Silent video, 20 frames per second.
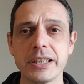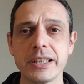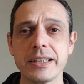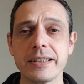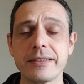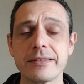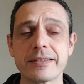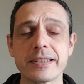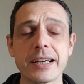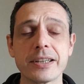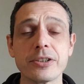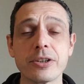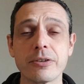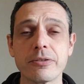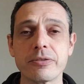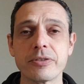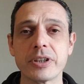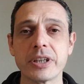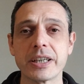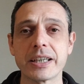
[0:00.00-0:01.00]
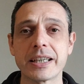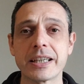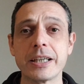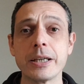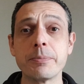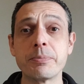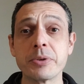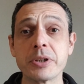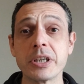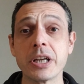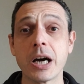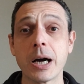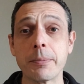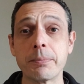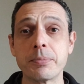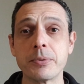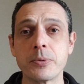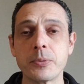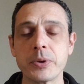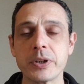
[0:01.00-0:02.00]
instead of keeping
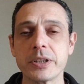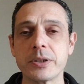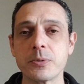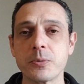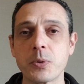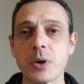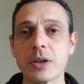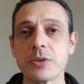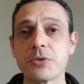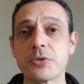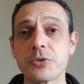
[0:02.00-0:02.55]
up with one